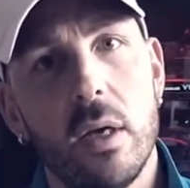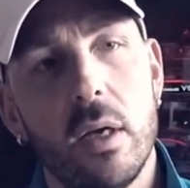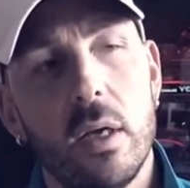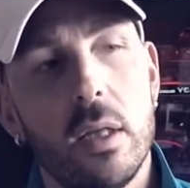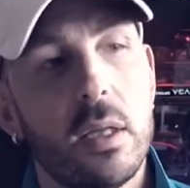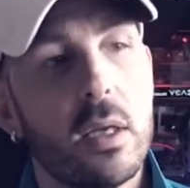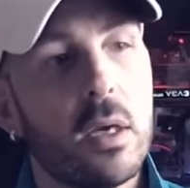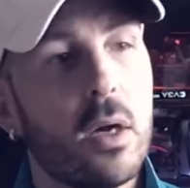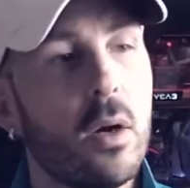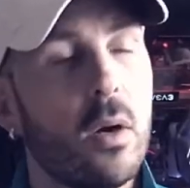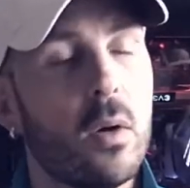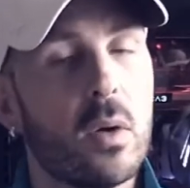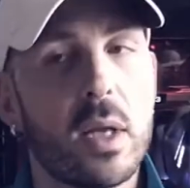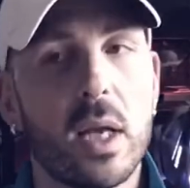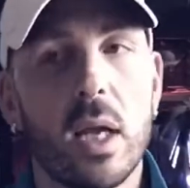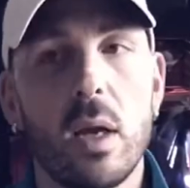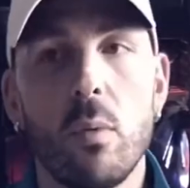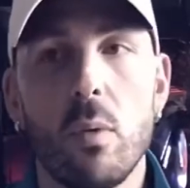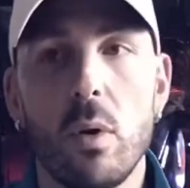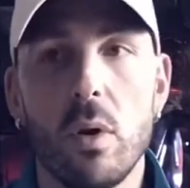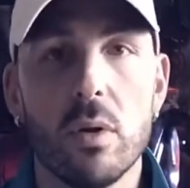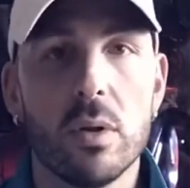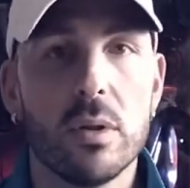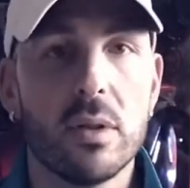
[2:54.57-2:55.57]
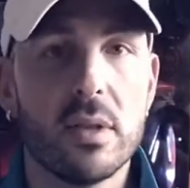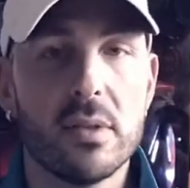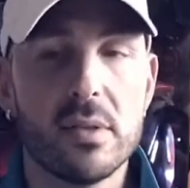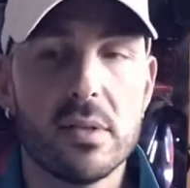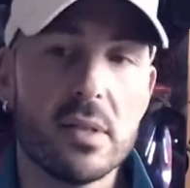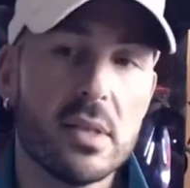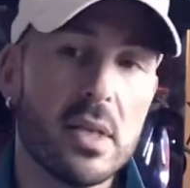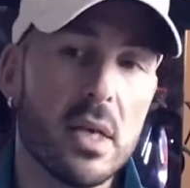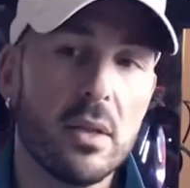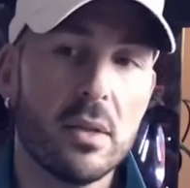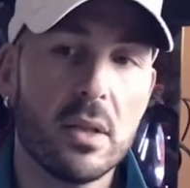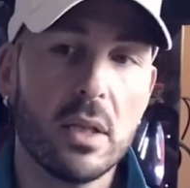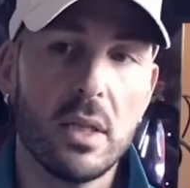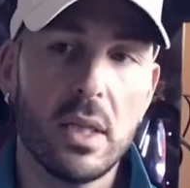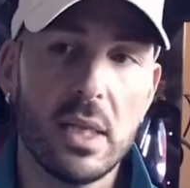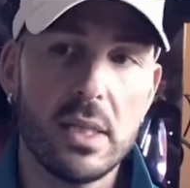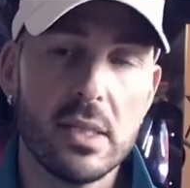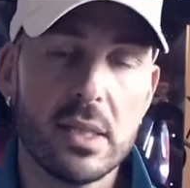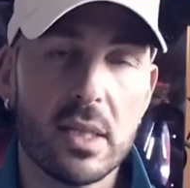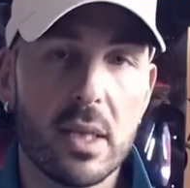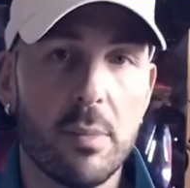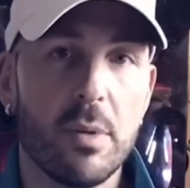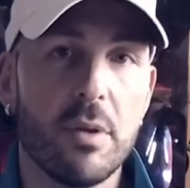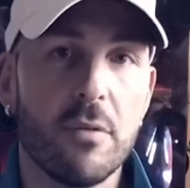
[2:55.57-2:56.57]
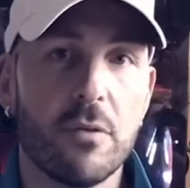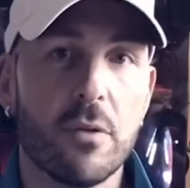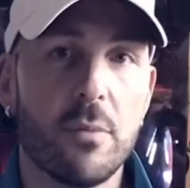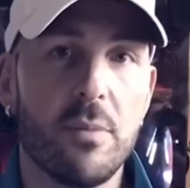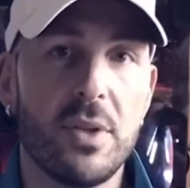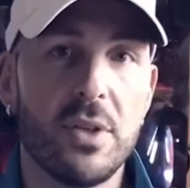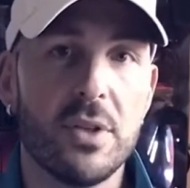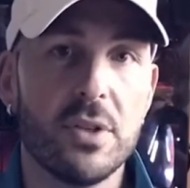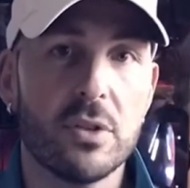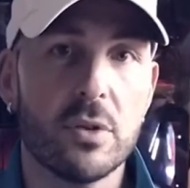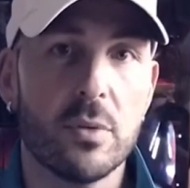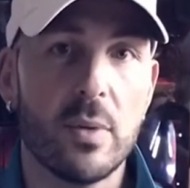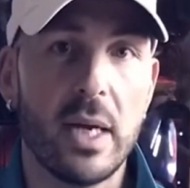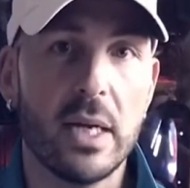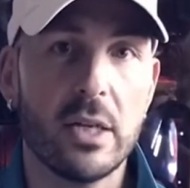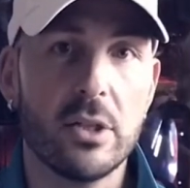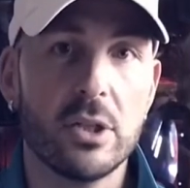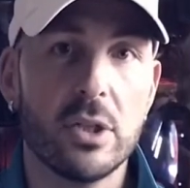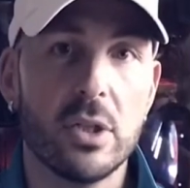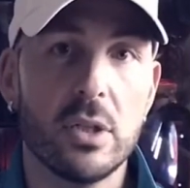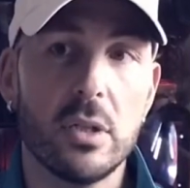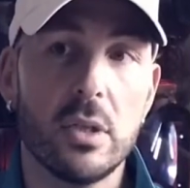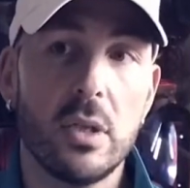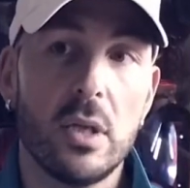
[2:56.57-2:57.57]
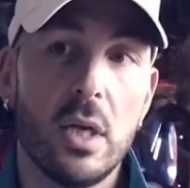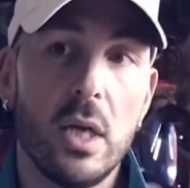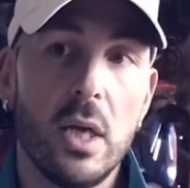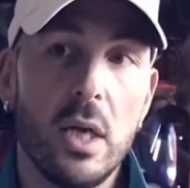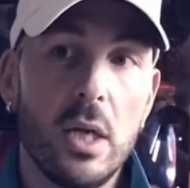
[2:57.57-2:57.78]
They go, okay, well, this is how the light's coming from this direction.